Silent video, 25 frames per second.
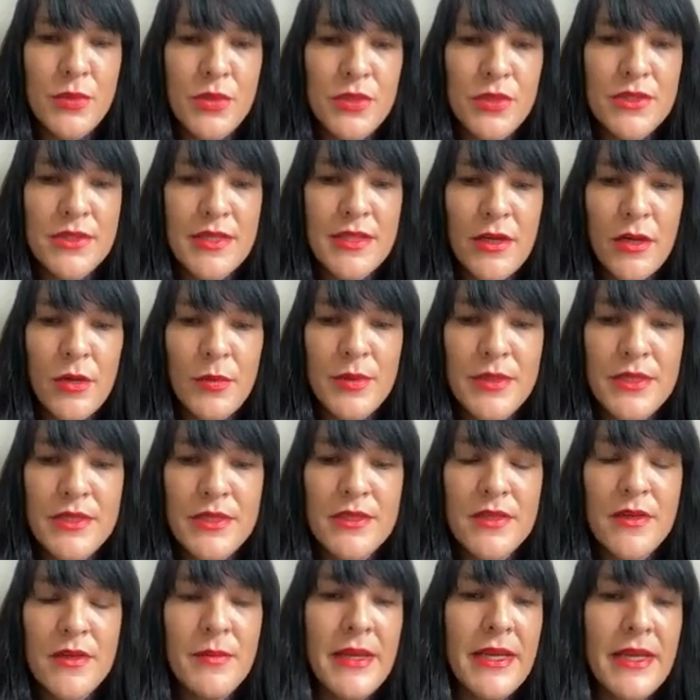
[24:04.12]
abuse
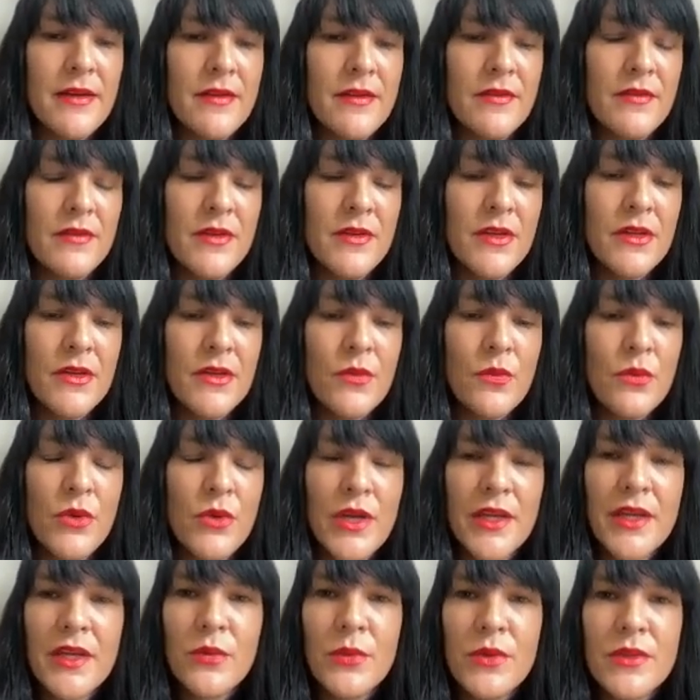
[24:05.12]
therapist. I've been
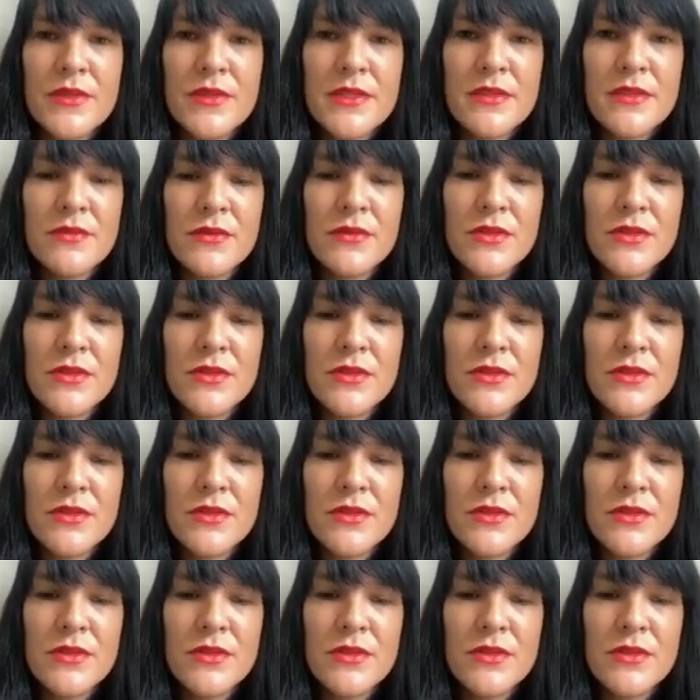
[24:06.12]
working with